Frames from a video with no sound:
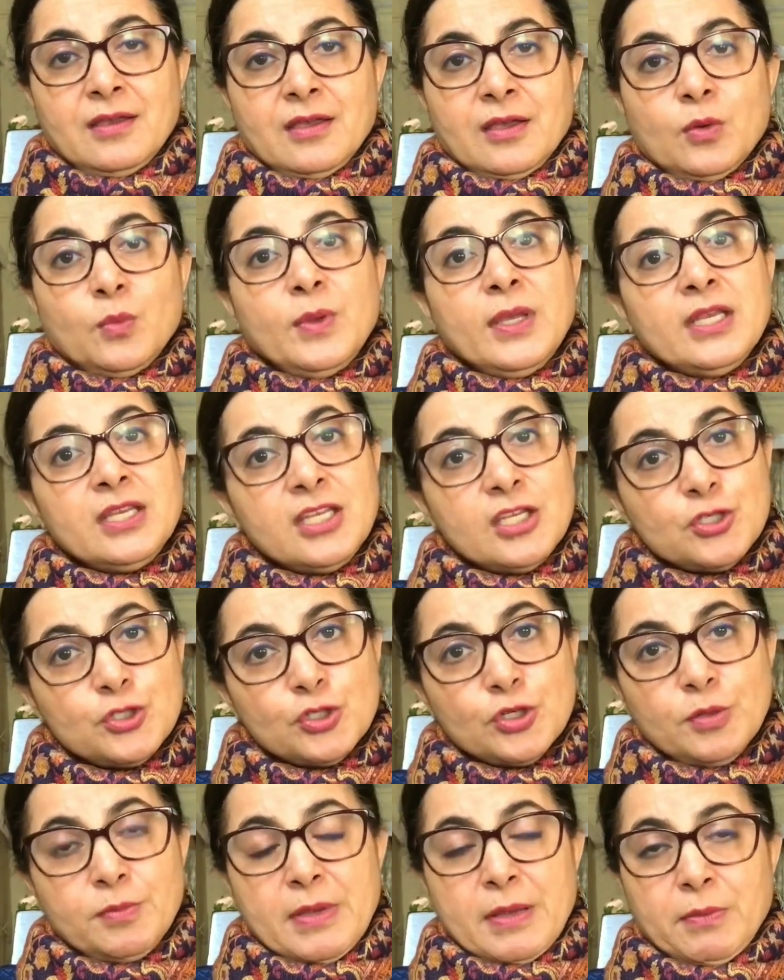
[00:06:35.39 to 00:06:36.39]
we need to
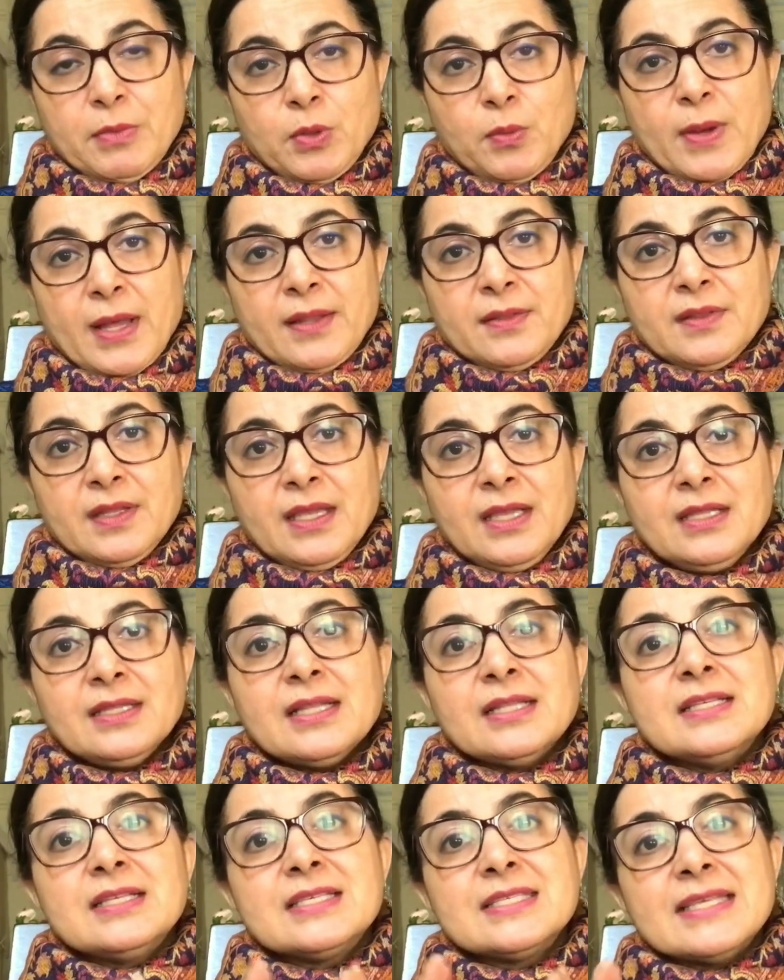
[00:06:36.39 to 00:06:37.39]
remember one thing
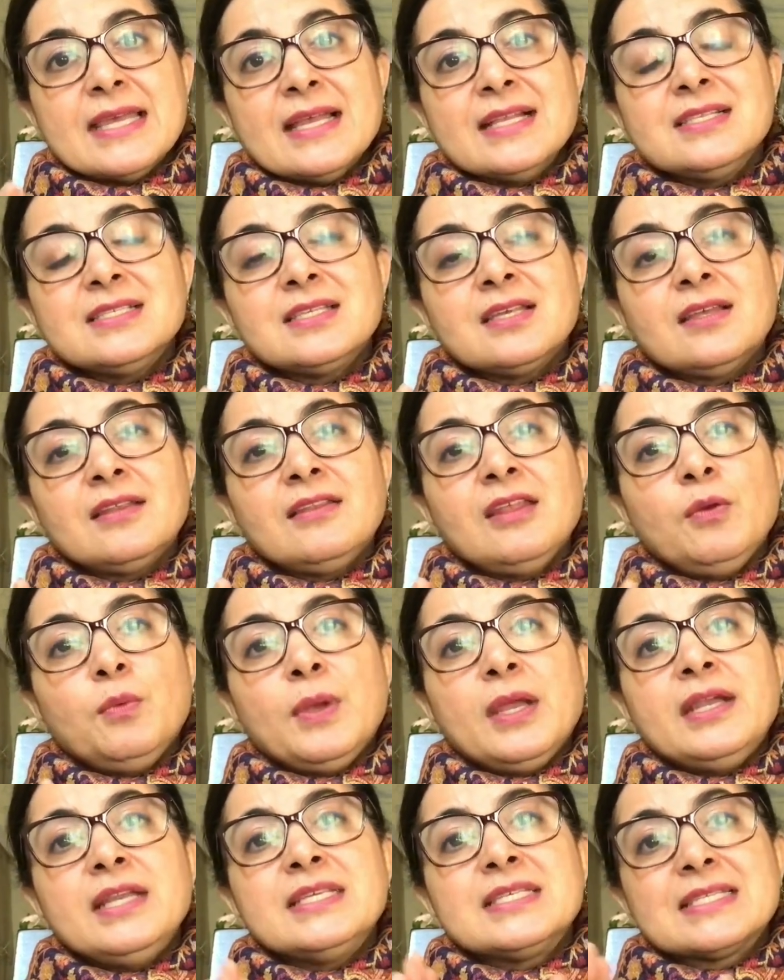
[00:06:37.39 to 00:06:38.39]
that the cells, they
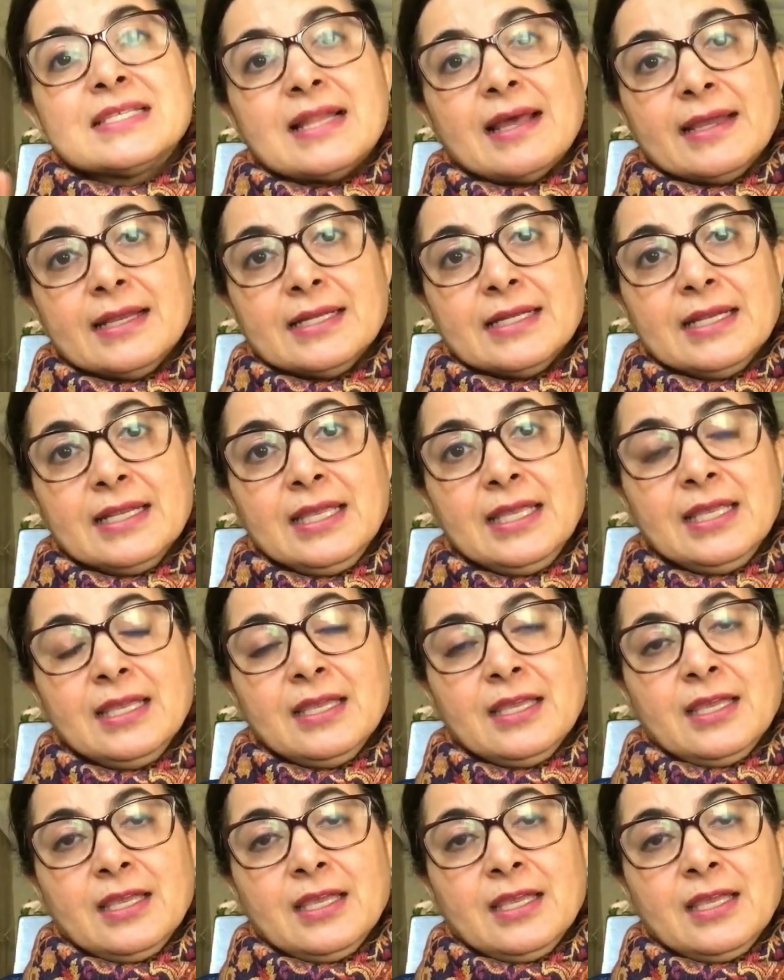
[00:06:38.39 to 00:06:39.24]
vary slightly